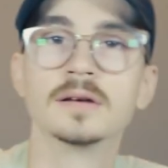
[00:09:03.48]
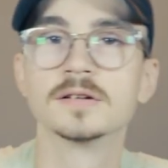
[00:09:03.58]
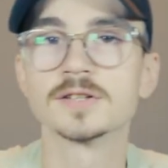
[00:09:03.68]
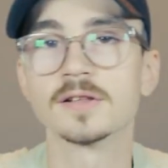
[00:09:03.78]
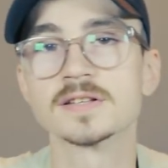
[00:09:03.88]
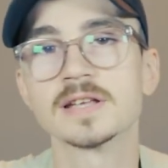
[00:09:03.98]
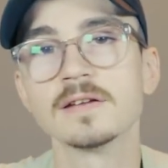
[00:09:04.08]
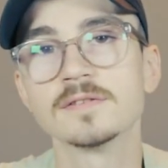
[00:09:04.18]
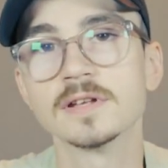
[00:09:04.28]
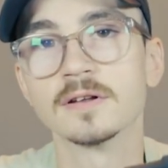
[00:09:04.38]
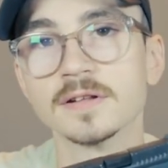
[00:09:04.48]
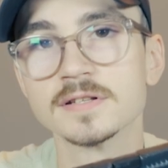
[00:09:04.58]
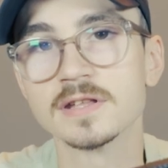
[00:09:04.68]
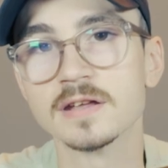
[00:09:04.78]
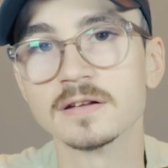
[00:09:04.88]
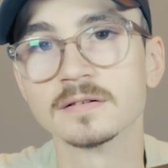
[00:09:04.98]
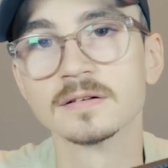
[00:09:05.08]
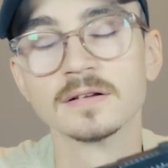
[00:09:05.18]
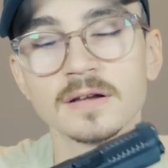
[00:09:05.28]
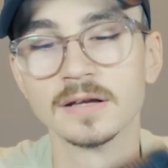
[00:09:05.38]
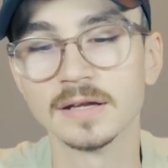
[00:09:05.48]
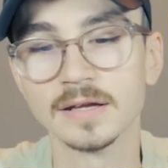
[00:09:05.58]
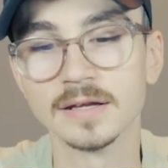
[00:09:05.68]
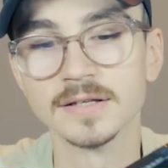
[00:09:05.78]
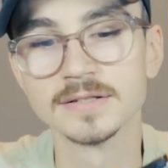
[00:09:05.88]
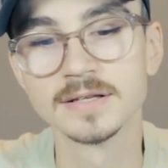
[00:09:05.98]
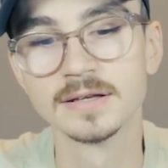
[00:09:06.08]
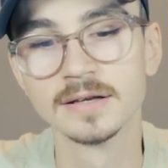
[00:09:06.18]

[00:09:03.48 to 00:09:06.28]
So the safety on this thing is,